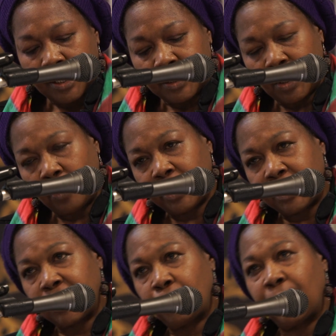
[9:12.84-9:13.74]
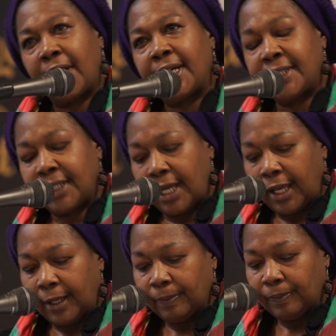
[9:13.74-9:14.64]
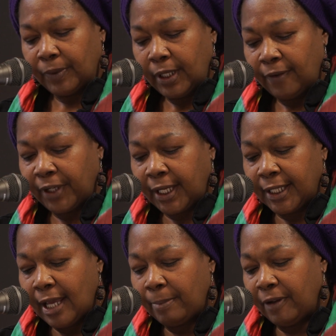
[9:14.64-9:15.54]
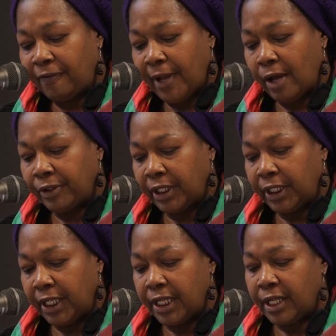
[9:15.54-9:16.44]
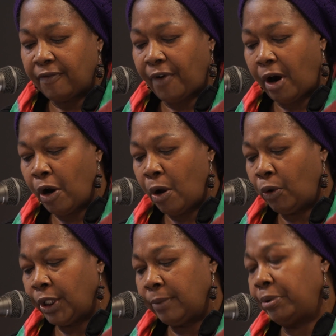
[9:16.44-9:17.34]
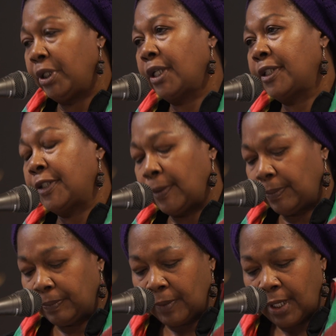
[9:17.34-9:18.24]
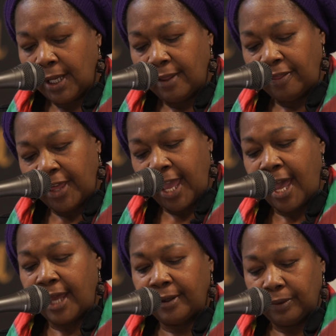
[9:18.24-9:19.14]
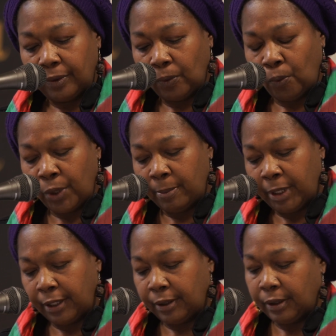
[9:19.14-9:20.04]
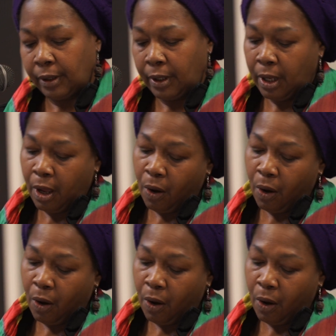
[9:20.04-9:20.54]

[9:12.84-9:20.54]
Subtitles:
So this is what I say. If it cannot be found in any of our holy books that women